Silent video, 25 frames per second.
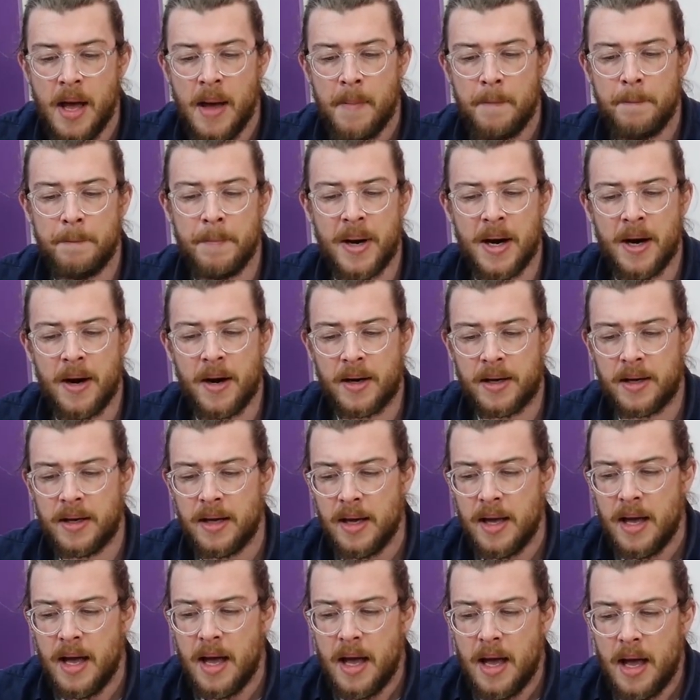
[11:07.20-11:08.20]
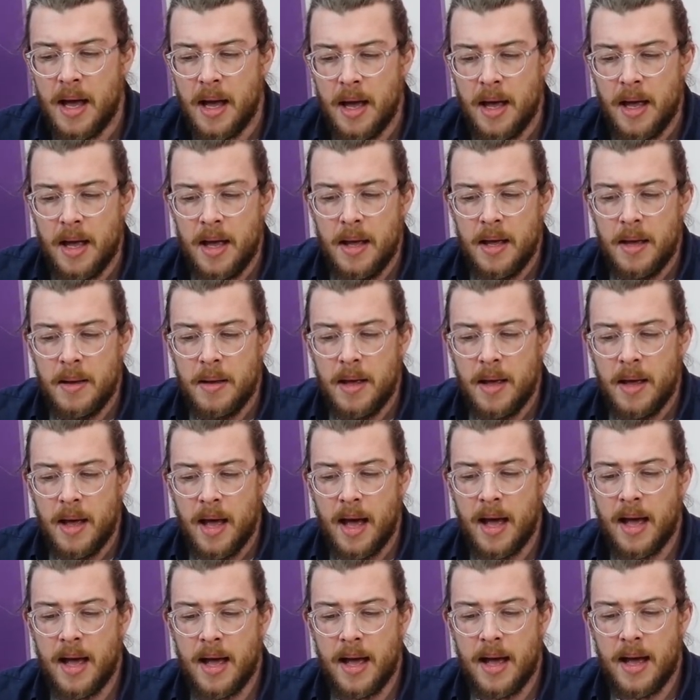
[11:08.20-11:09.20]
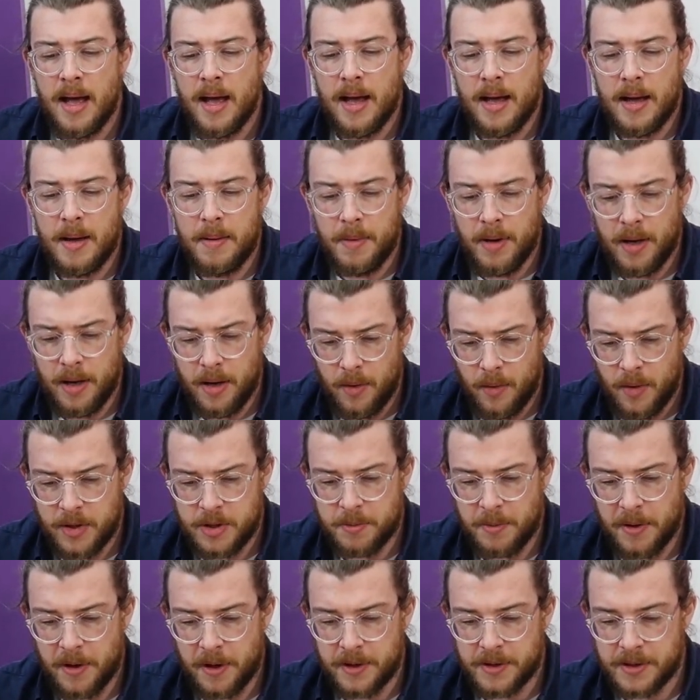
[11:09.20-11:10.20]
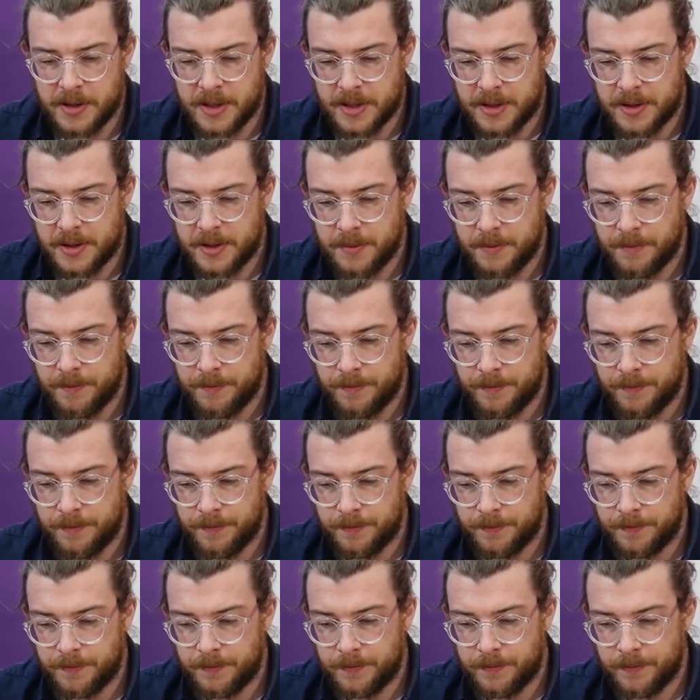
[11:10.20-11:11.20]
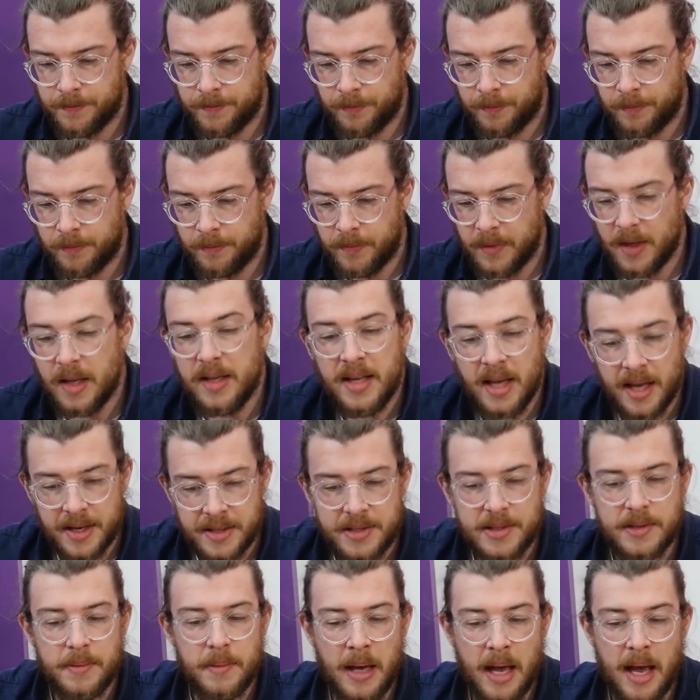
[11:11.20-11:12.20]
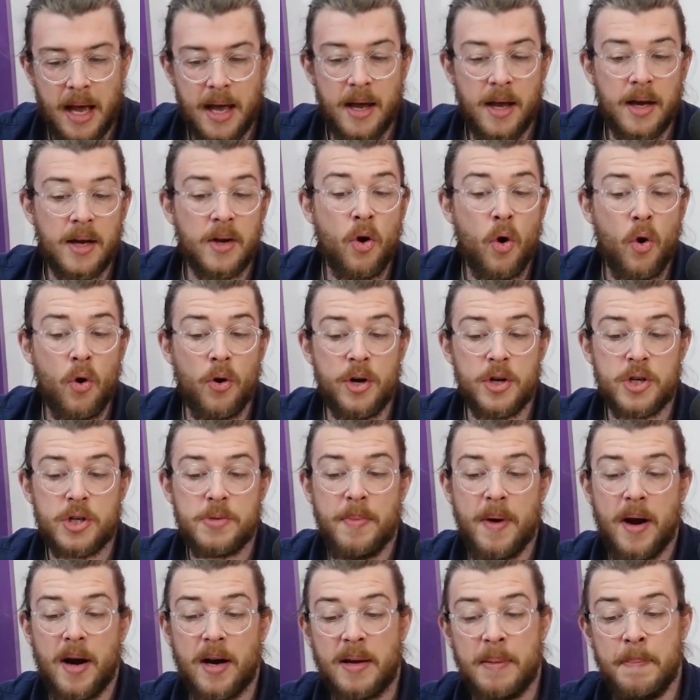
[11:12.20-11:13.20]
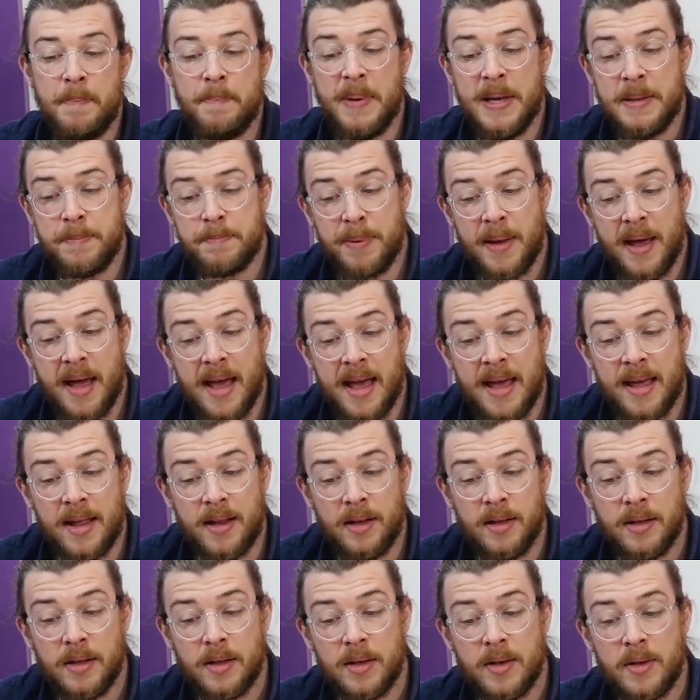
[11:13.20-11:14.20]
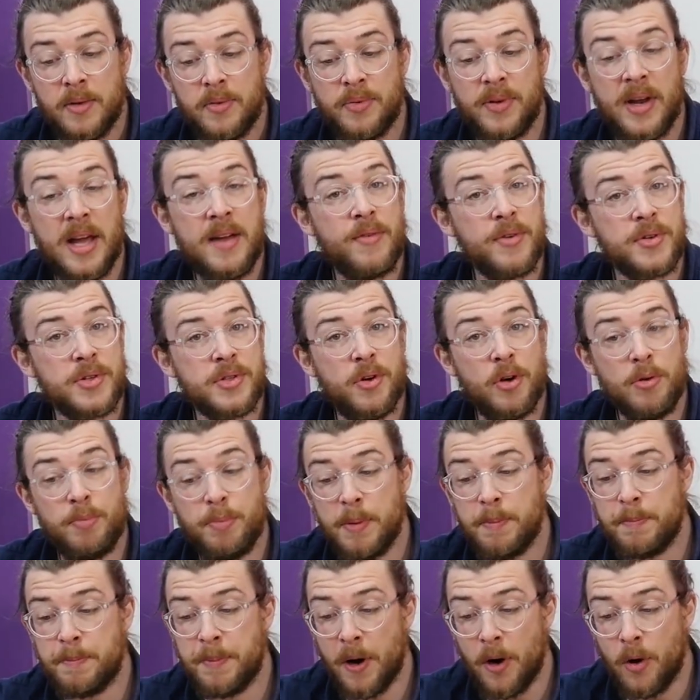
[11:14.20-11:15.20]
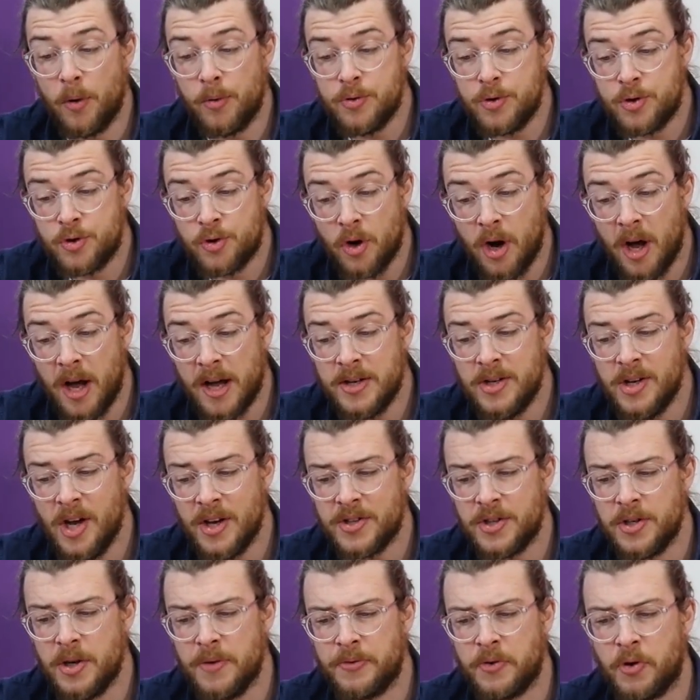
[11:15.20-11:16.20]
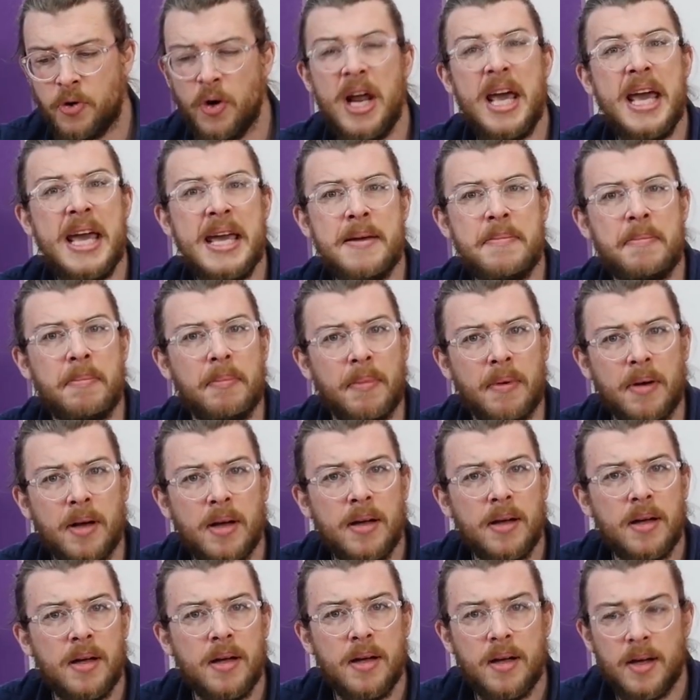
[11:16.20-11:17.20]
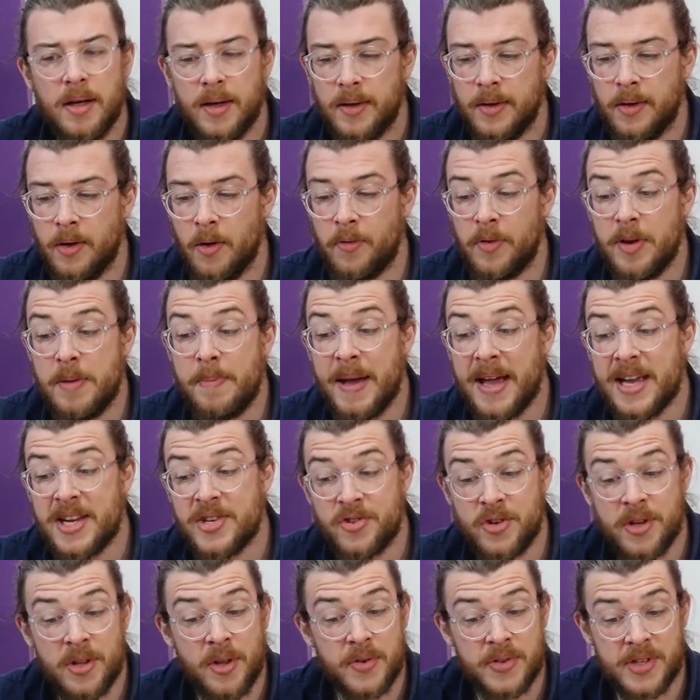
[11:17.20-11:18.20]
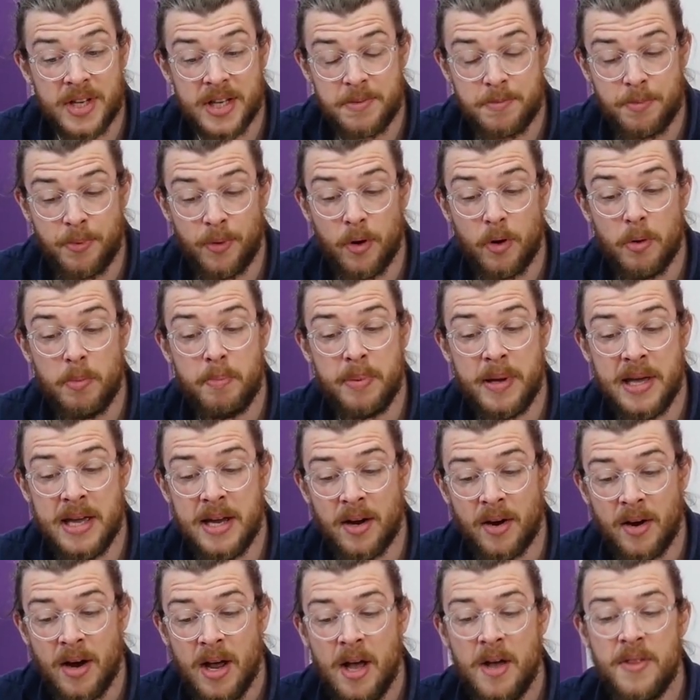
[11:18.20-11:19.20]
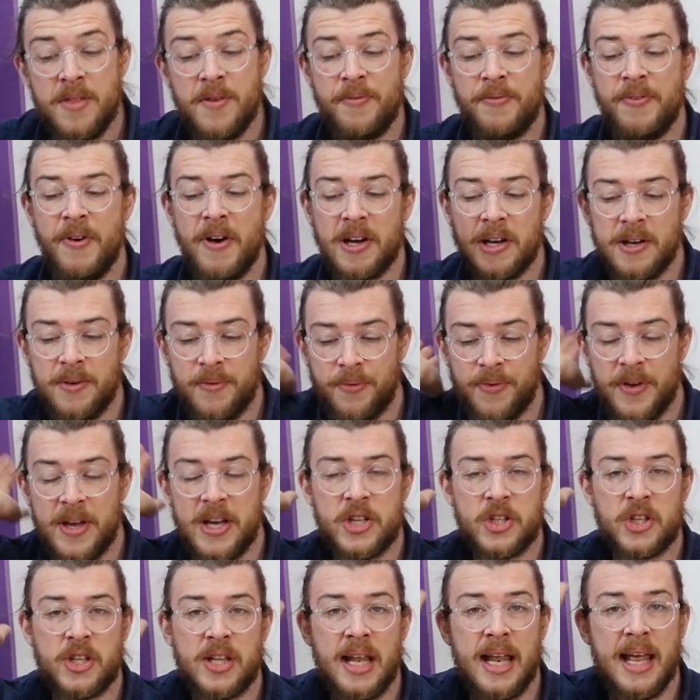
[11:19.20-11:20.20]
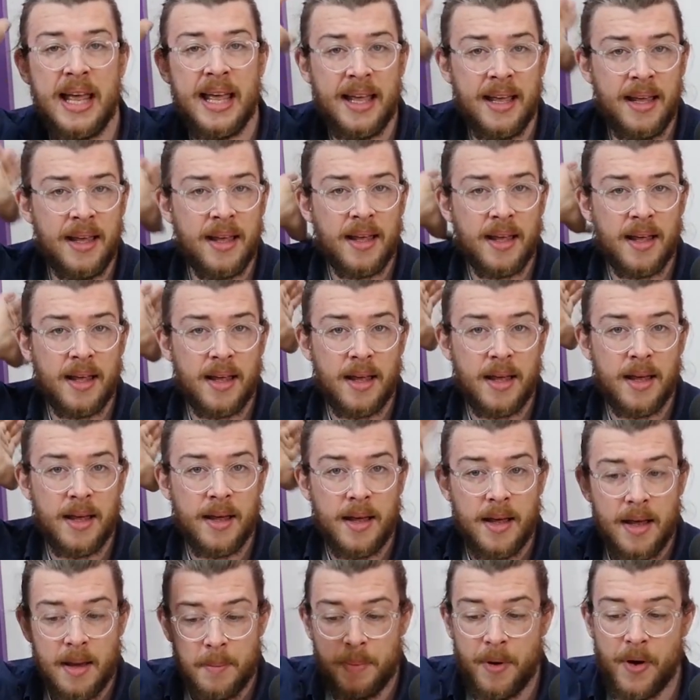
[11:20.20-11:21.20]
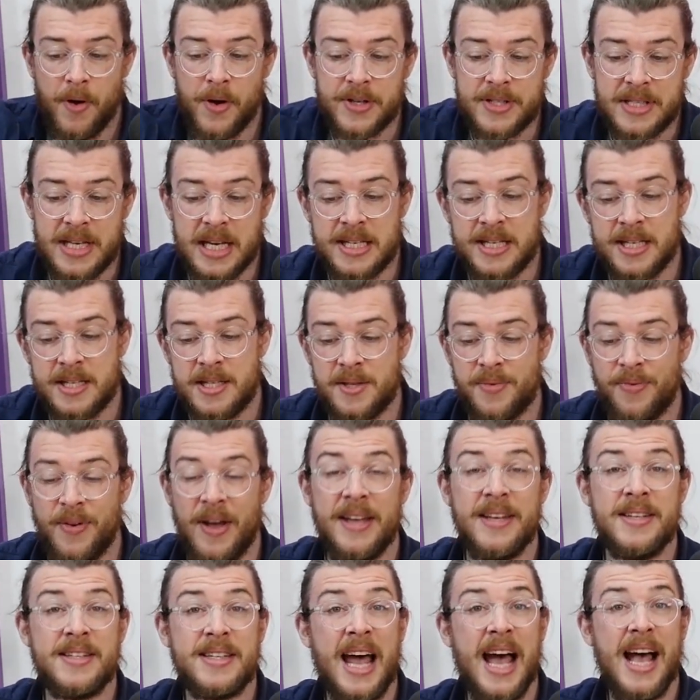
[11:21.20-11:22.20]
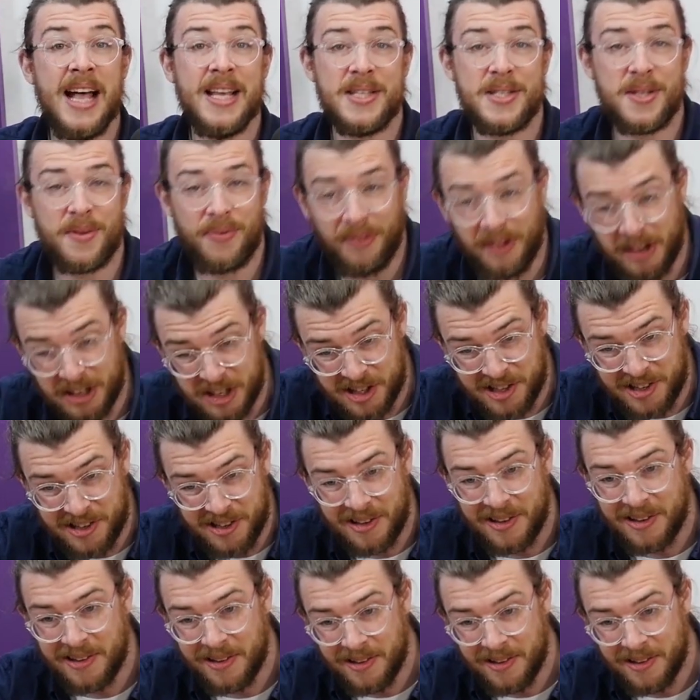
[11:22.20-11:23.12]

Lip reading: Mark. Which Mark is this? Yes, Cornish Mark. Bit pale, flavour's good, but bone dry. Not enough cream. Lovely pastry, though, says Prue. Peter. The fucking fish thing. Paul says it's fantastic fish.